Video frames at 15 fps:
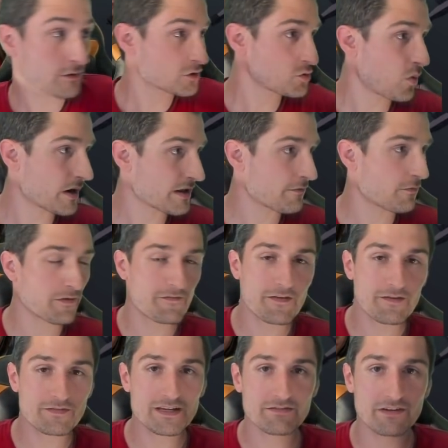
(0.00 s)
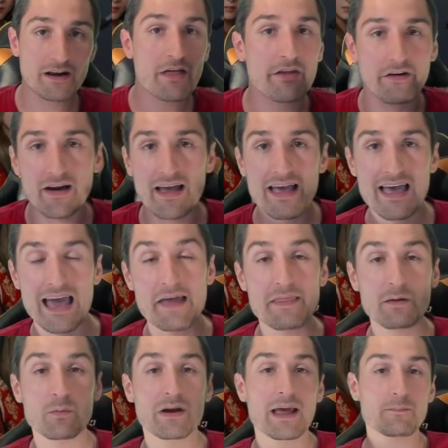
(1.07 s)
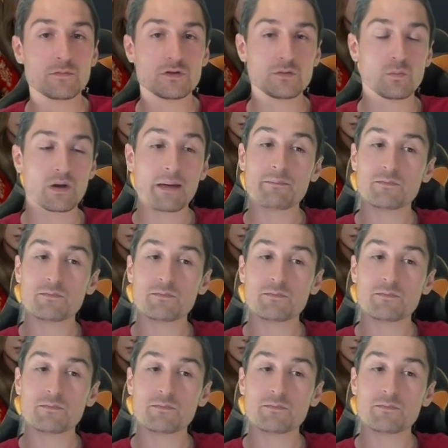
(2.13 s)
2450 of another. And then when I'm